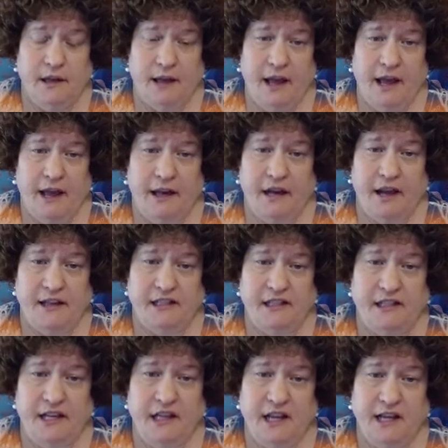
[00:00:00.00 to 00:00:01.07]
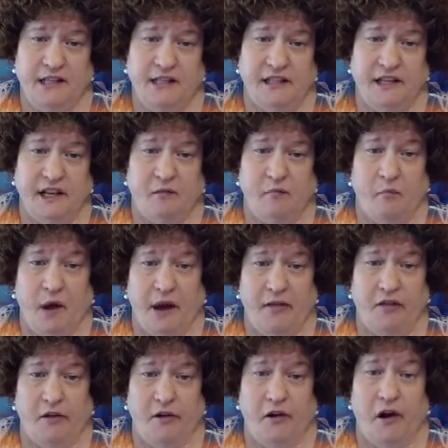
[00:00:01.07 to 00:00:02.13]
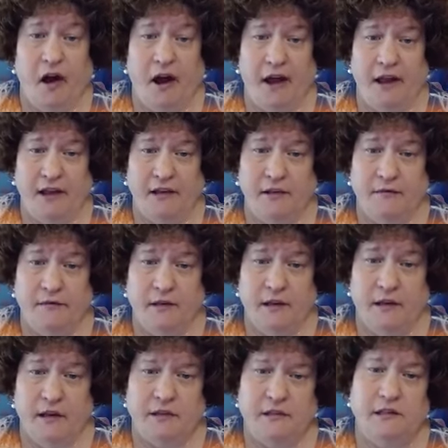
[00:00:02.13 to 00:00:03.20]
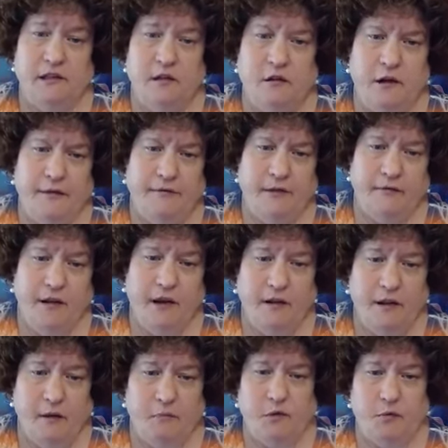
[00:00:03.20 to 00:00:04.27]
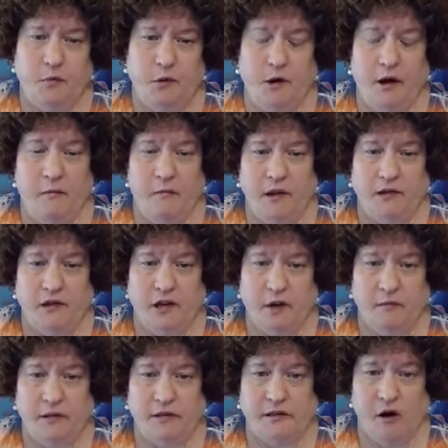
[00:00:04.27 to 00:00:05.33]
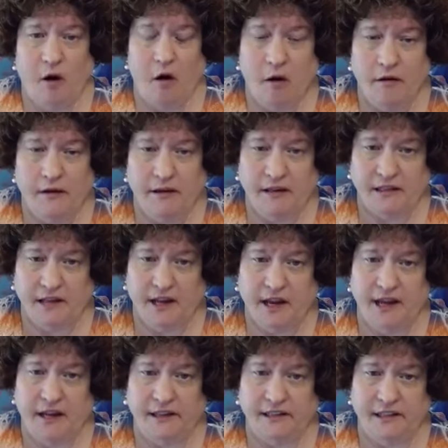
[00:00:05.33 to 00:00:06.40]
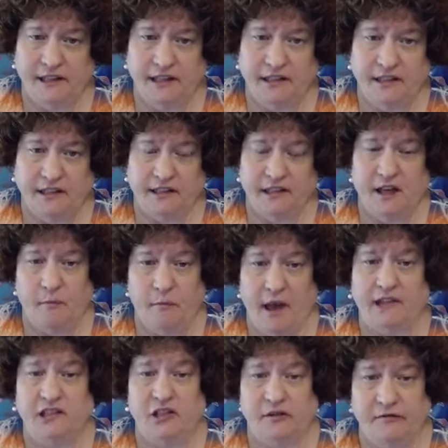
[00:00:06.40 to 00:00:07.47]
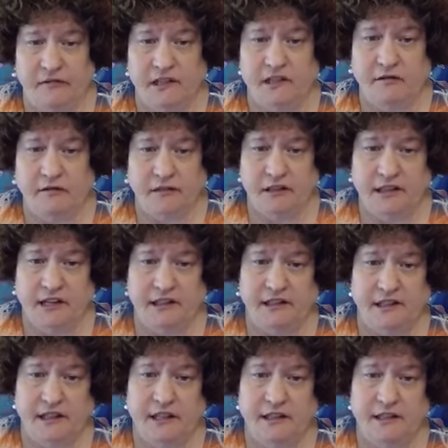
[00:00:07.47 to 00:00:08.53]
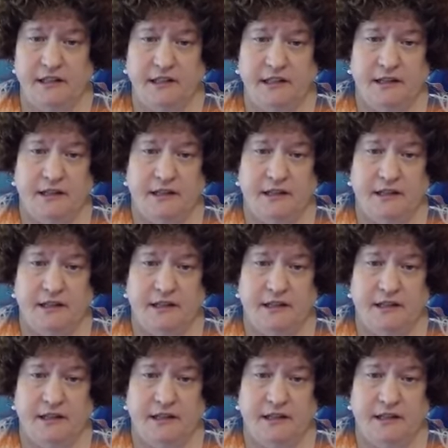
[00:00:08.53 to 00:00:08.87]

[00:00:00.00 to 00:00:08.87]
and I see things in my third eye. So I've developed pretty much almost all the psychic senses that match your physical senses,